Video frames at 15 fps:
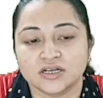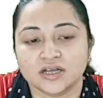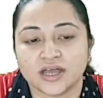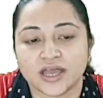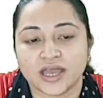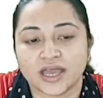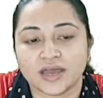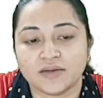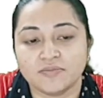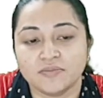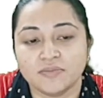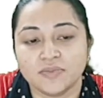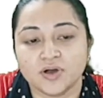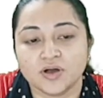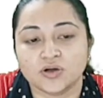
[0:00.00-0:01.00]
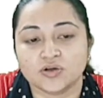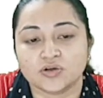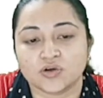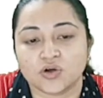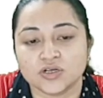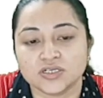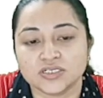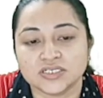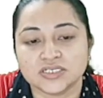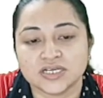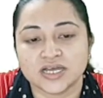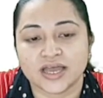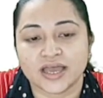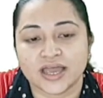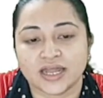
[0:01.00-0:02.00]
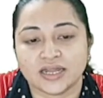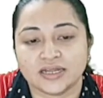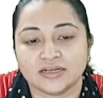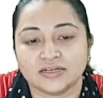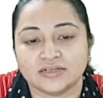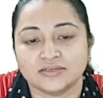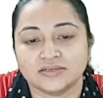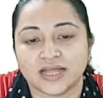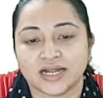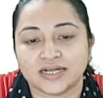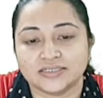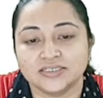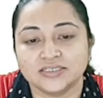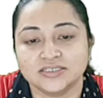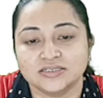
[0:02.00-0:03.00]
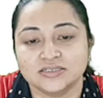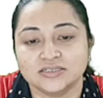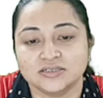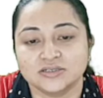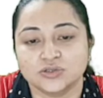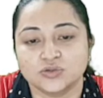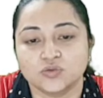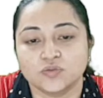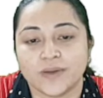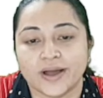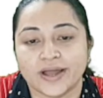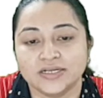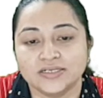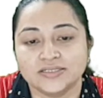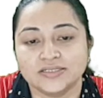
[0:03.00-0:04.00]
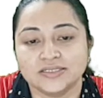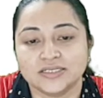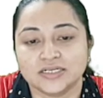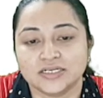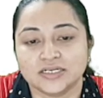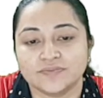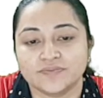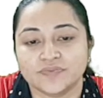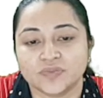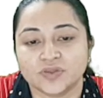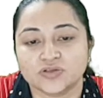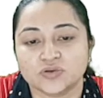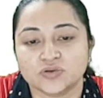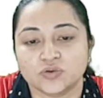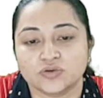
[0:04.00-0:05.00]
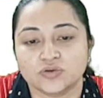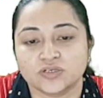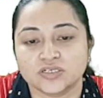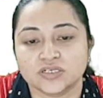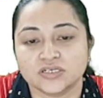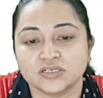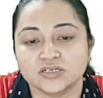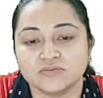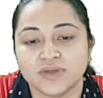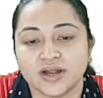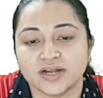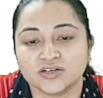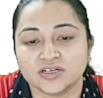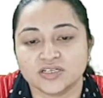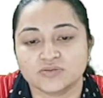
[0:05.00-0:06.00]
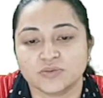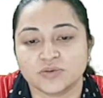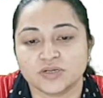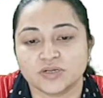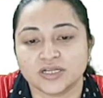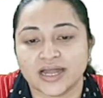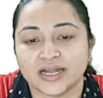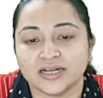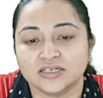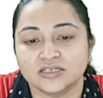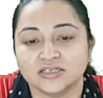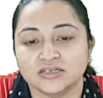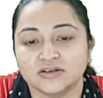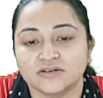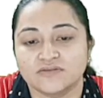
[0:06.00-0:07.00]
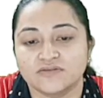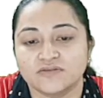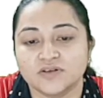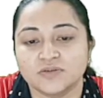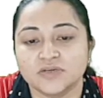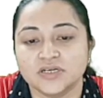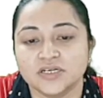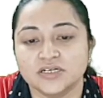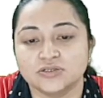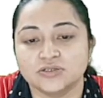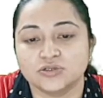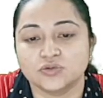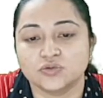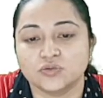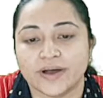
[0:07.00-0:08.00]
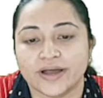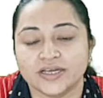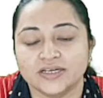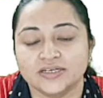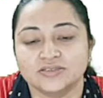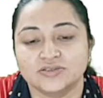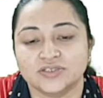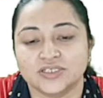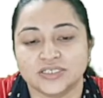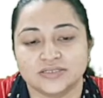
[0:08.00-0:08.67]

M cross n, that is 2 by 3. So resultant matrix we will get will be 2 by 3.